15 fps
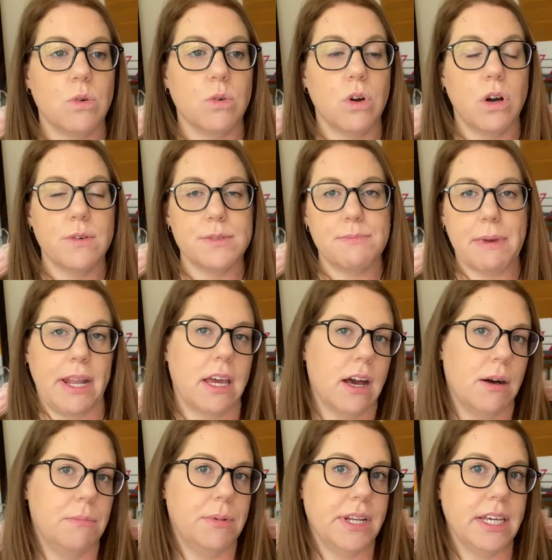cosmetic
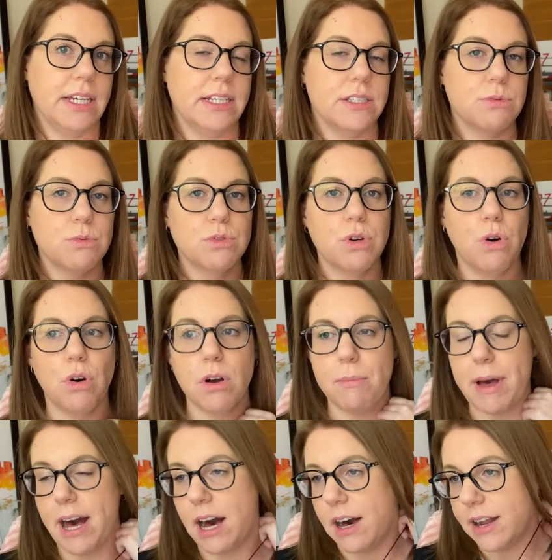companies will talk
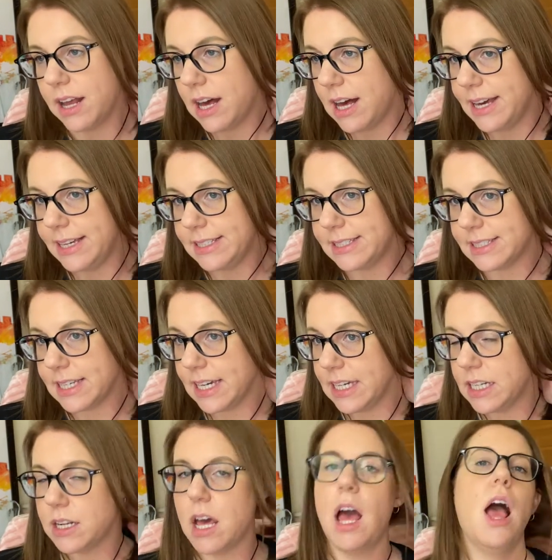about a
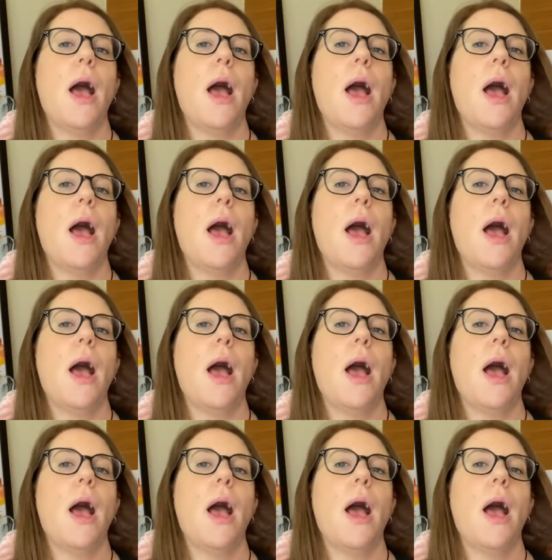skin